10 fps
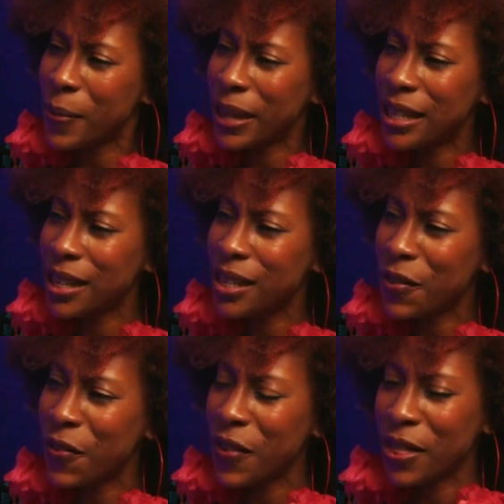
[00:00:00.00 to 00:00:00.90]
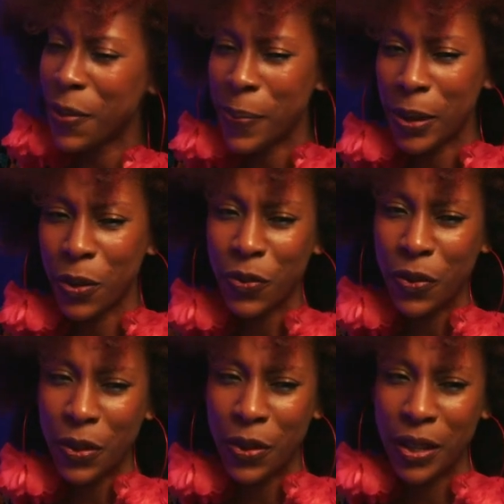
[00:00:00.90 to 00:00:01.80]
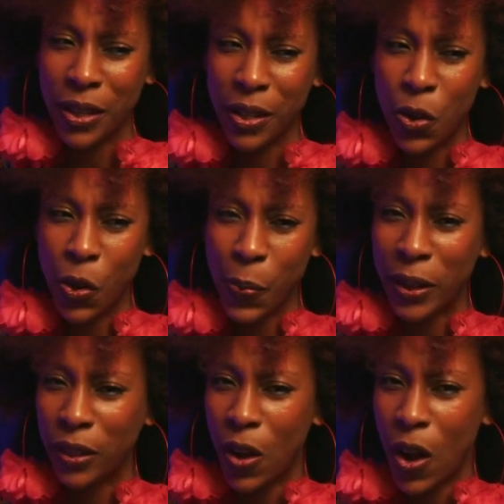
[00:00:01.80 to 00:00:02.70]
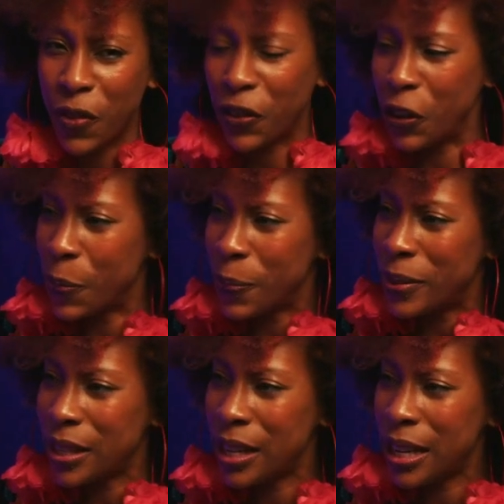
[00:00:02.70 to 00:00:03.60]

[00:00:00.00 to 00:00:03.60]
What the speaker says: Because I didn't fit the bill for the corporate law firms.